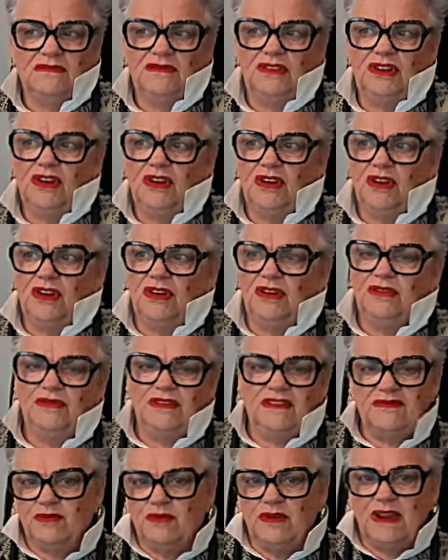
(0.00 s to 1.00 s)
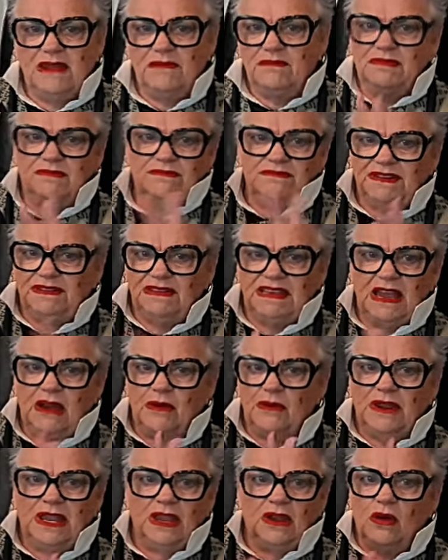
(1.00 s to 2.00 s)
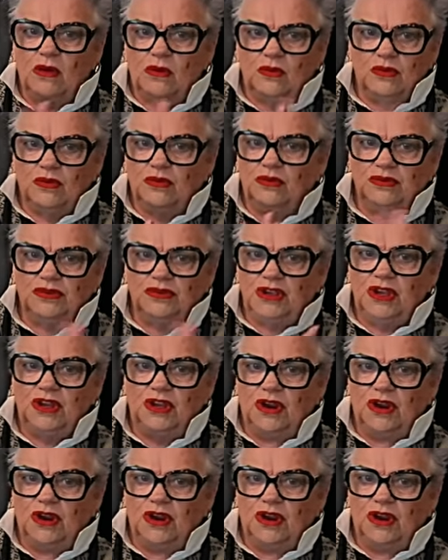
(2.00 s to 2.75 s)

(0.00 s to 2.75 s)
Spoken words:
if we're going, oh, well,